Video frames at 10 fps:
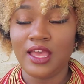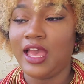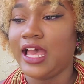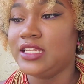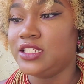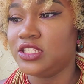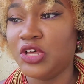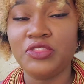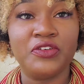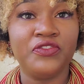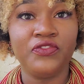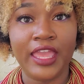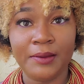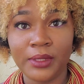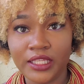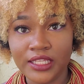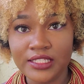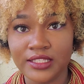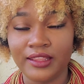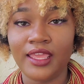I just know the families
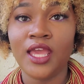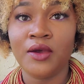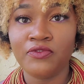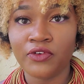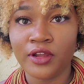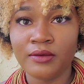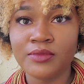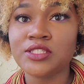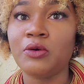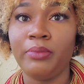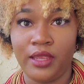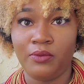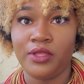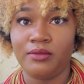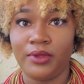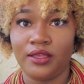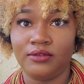that they come from, so bear with me.